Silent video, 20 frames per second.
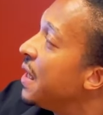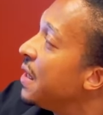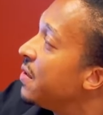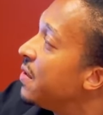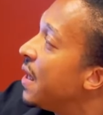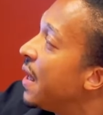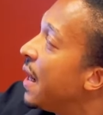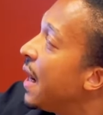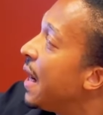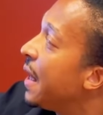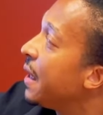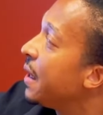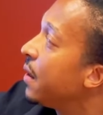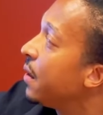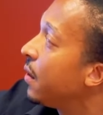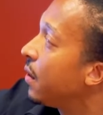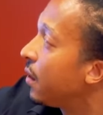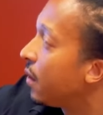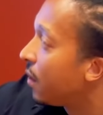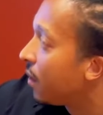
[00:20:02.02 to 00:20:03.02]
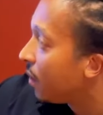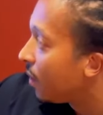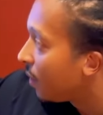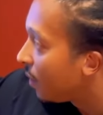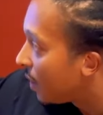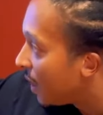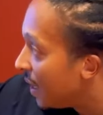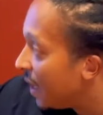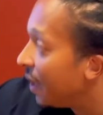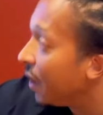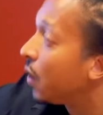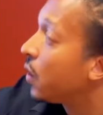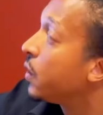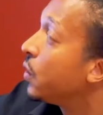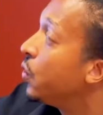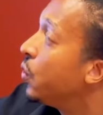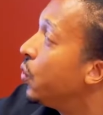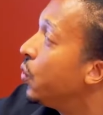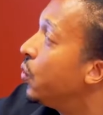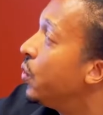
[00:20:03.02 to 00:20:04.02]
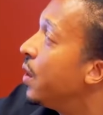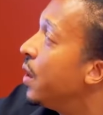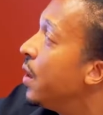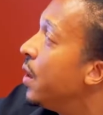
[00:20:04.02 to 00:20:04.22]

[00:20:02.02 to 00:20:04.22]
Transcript: that I can include.